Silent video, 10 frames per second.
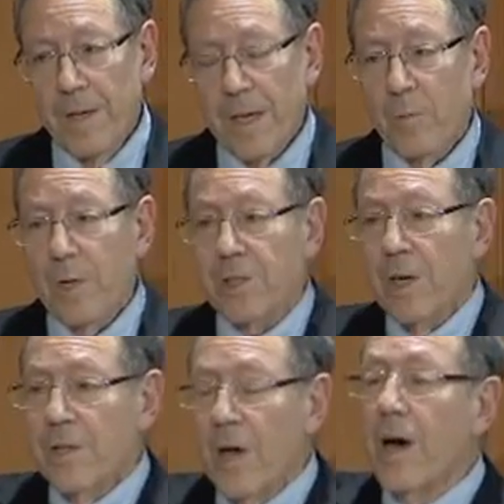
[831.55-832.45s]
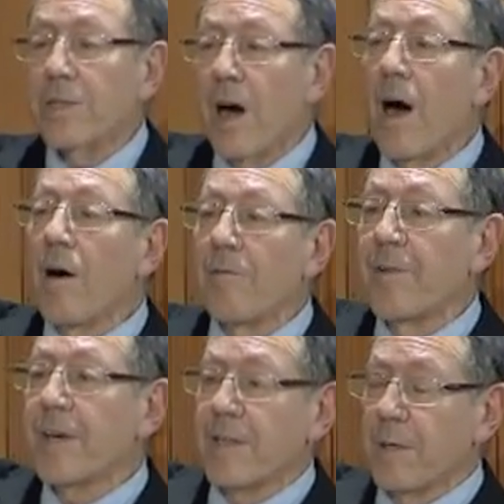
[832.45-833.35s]
in which not all
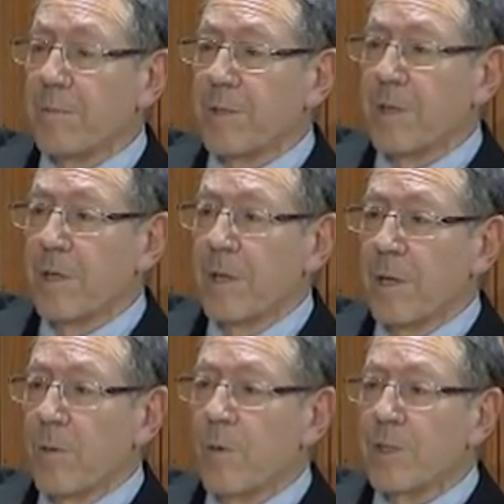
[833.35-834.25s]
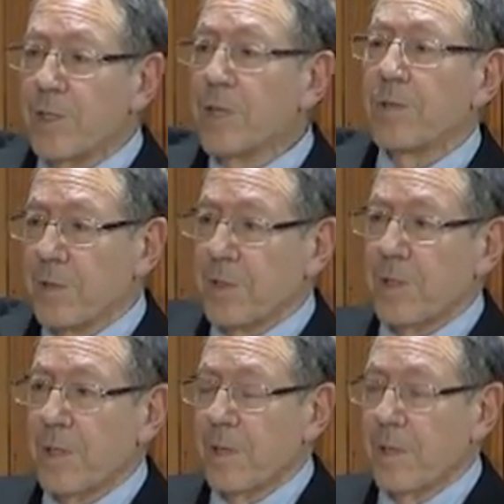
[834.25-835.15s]
victims were Jews,